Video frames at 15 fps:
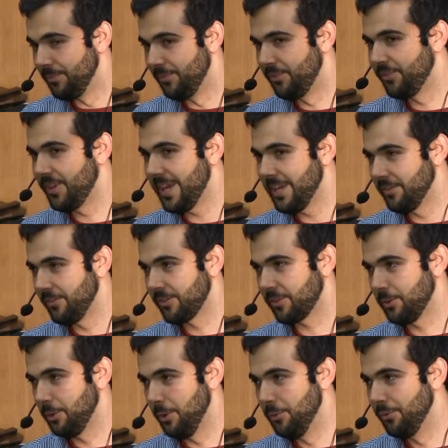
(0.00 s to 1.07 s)
stay as
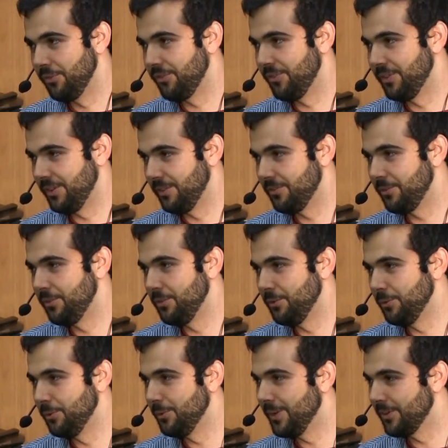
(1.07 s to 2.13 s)
close to
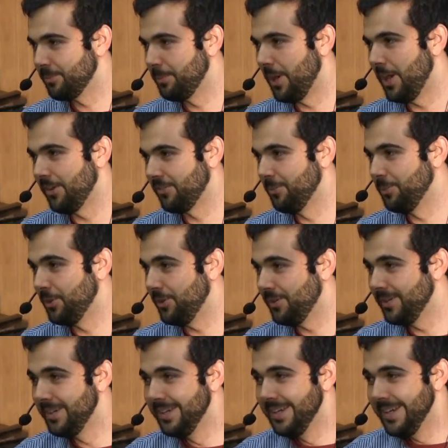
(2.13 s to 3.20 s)
2 as
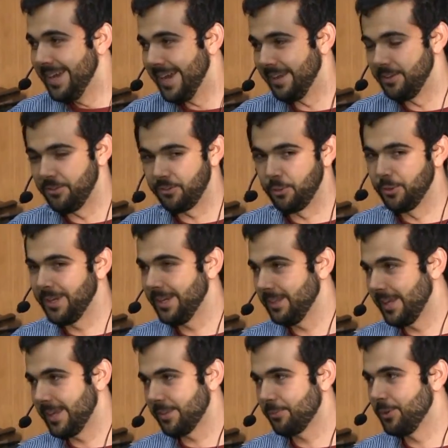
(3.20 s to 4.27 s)
possible, and it's looking like